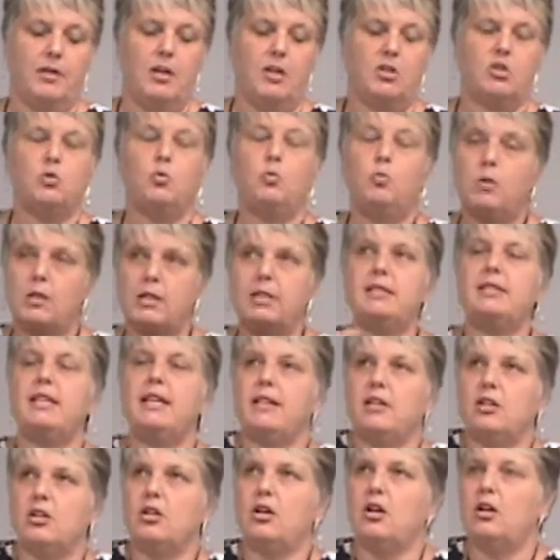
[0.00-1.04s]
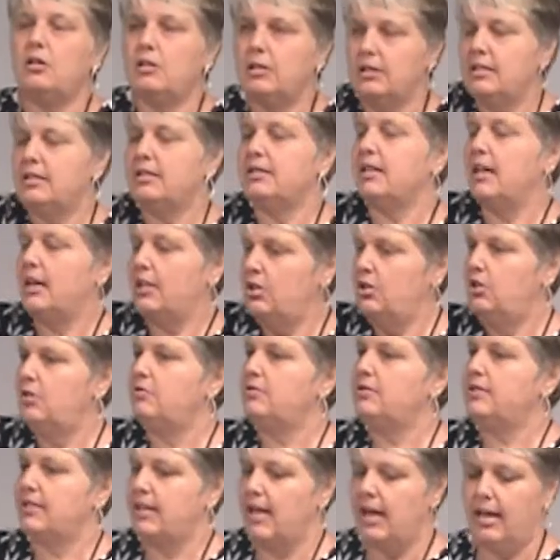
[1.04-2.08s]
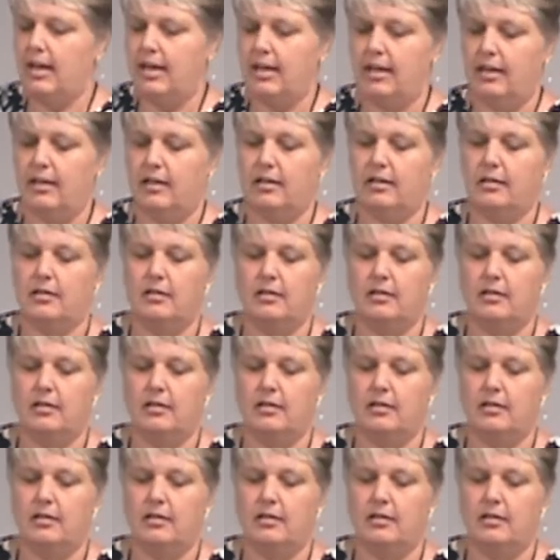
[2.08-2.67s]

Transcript: So what is that call inside you saying?